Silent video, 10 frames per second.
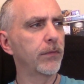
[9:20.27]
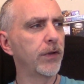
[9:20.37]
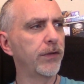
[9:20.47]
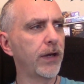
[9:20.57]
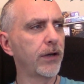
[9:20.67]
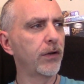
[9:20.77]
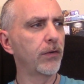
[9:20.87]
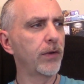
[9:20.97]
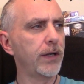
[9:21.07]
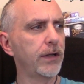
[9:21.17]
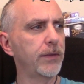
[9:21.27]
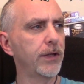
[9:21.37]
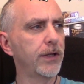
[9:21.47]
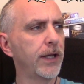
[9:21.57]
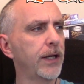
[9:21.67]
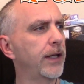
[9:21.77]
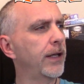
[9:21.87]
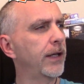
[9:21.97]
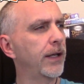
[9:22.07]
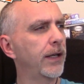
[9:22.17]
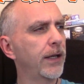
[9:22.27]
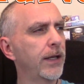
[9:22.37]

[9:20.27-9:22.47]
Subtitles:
Is that correct? Let me look at that again.